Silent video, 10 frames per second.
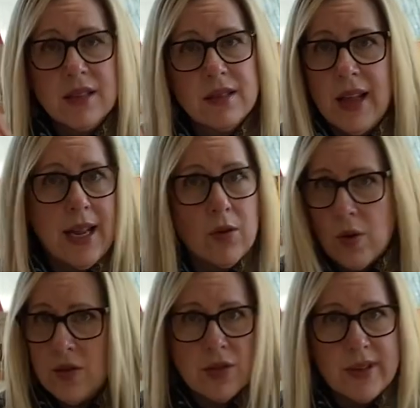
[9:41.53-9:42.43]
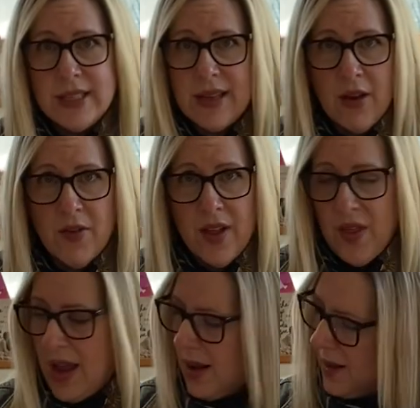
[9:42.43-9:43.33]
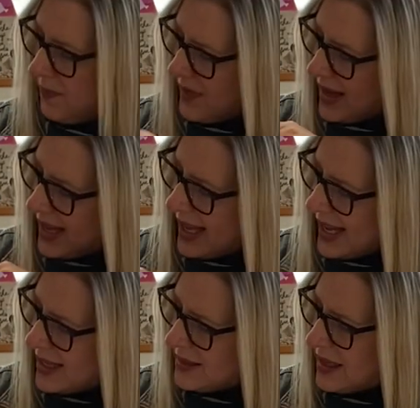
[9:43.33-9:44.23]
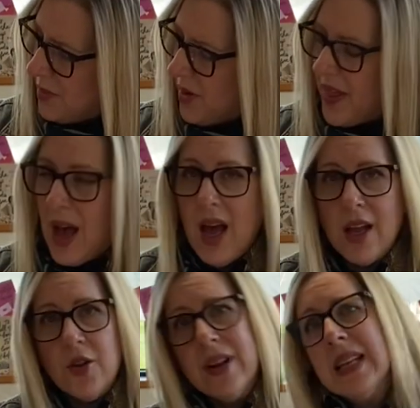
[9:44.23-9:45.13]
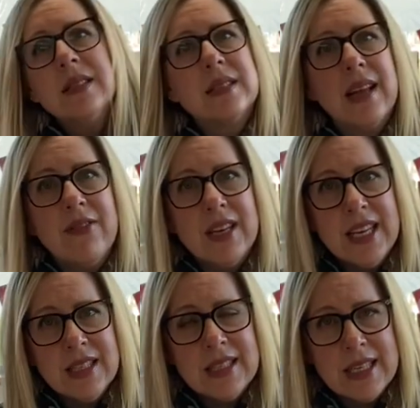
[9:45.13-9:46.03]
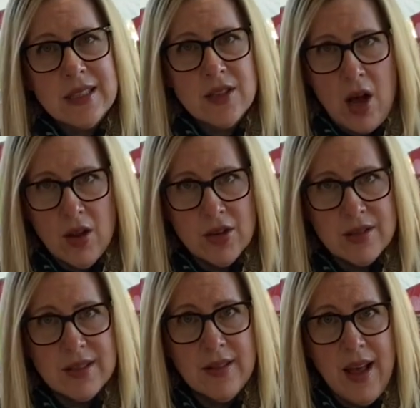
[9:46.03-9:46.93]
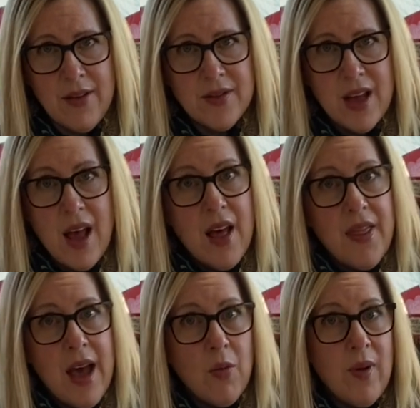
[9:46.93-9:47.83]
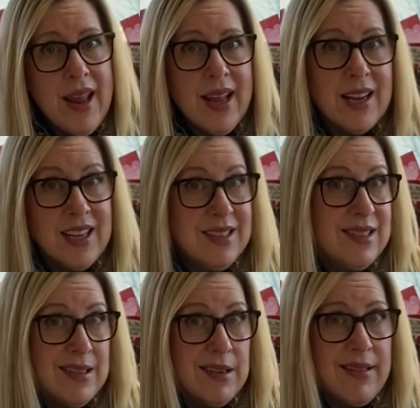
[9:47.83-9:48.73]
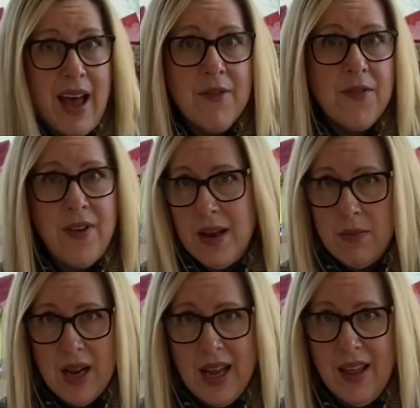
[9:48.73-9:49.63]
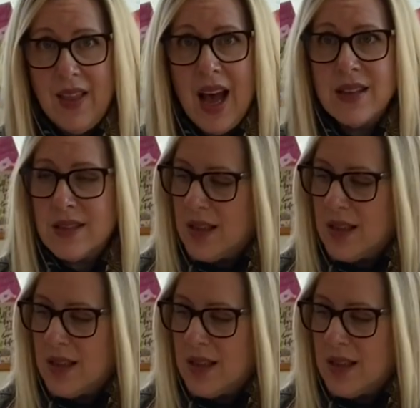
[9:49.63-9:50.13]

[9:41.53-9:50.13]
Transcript: like groceries, everything, he ends up with $176 left that we could consider that fun money. That's